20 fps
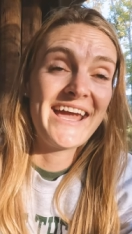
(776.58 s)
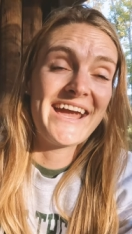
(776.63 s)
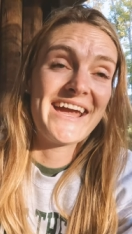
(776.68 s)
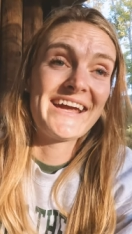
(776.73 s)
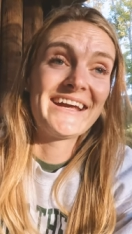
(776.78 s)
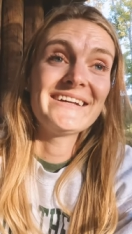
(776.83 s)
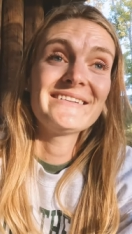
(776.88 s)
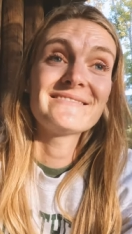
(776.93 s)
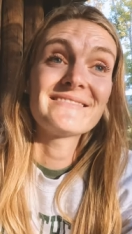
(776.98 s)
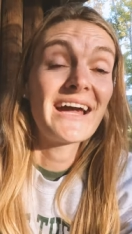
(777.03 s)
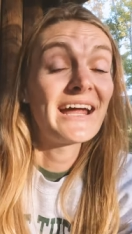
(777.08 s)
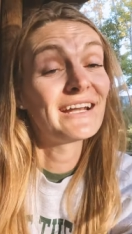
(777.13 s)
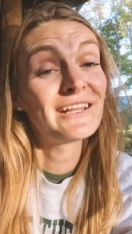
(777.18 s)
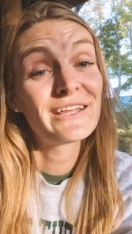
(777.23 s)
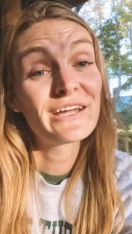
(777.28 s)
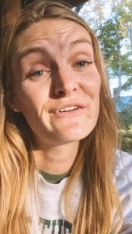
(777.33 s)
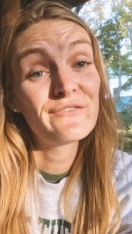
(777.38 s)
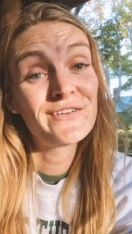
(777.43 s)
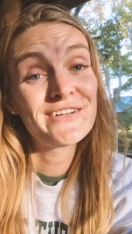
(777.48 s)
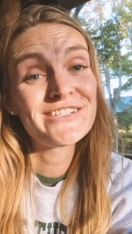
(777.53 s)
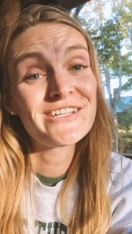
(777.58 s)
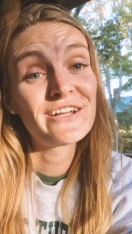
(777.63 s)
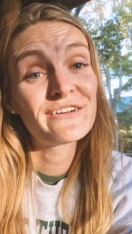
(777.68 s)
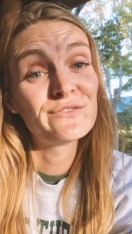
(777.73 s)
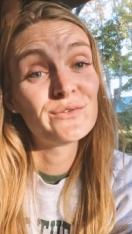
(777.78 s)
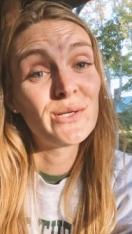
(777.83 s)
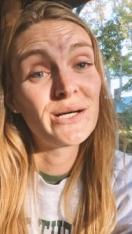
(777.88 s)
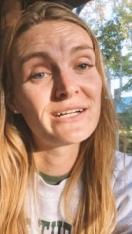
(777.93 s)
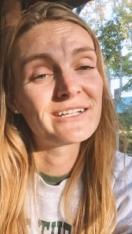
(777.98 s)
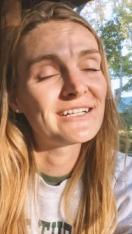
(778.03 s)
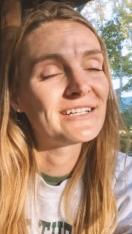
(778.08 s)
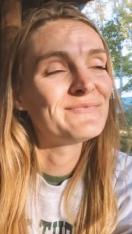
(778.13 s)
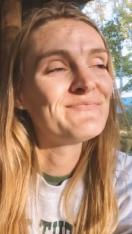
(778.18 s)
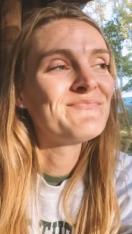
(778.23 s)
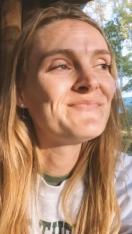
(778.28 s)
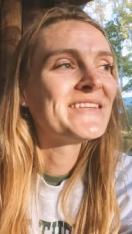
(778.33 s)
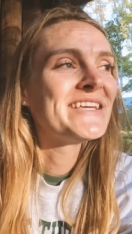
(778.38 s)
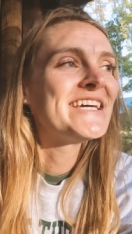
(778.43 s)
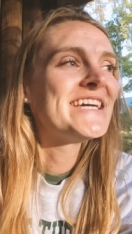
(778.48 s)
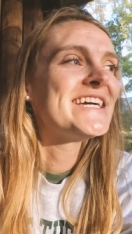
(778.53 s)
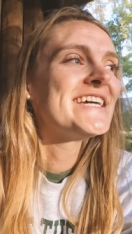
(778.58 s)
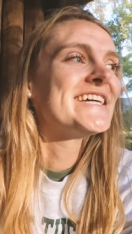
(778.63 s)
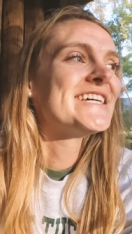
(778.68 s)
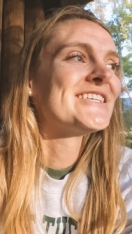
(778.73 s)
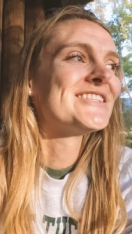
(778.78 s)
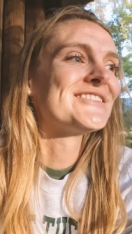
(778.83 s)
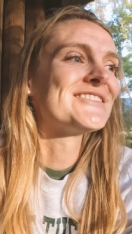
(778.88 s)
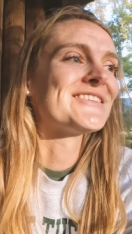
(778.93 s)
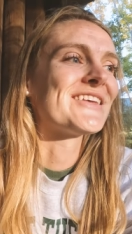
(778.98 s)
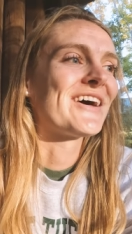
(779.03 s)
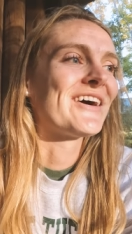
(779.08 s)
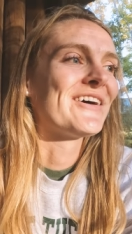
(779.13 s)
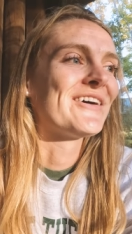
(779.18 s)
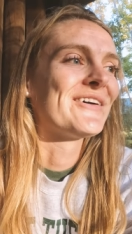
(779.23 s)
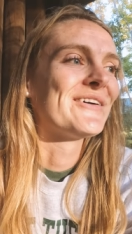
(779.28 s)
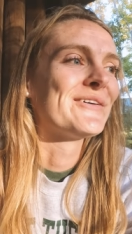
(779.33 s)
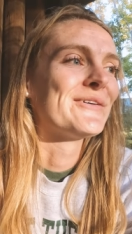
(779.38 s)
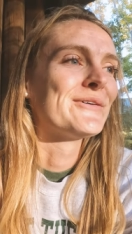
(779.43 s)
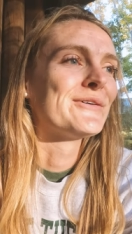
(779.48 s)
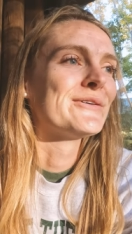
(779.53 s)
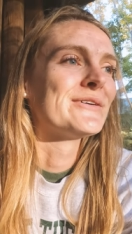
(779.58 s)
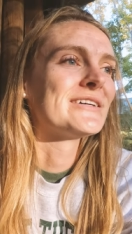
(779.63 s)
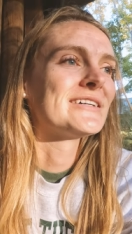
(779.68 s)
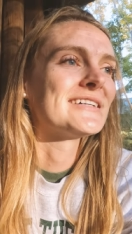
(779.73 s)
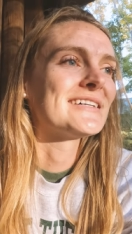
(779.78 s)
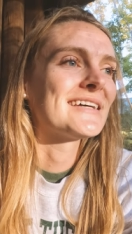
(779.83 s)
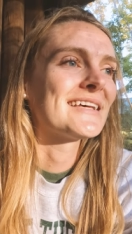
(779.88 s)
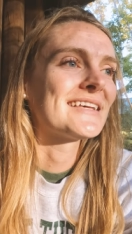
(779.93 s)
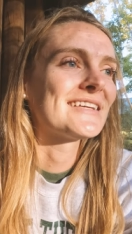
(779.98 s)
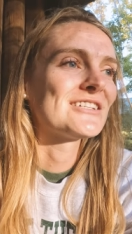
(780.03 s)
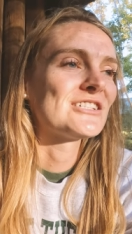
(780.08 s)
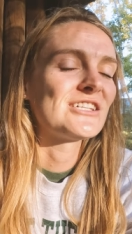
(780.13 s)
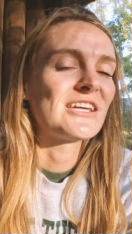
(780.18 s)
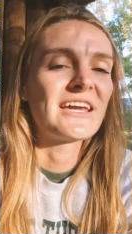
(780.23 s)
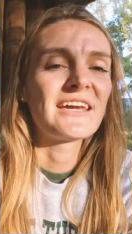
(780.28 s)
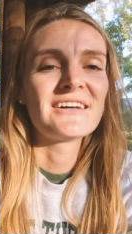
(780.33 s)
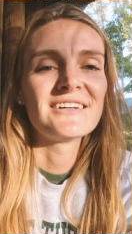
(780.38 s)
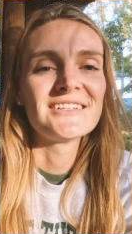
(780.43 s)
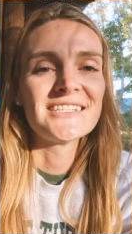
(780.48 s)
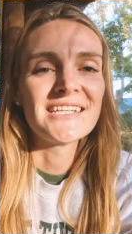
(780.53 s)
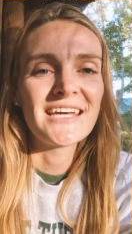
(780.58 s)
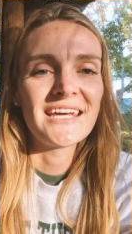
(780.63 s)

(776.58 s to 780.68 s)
kind of like a fish out of water. So she killed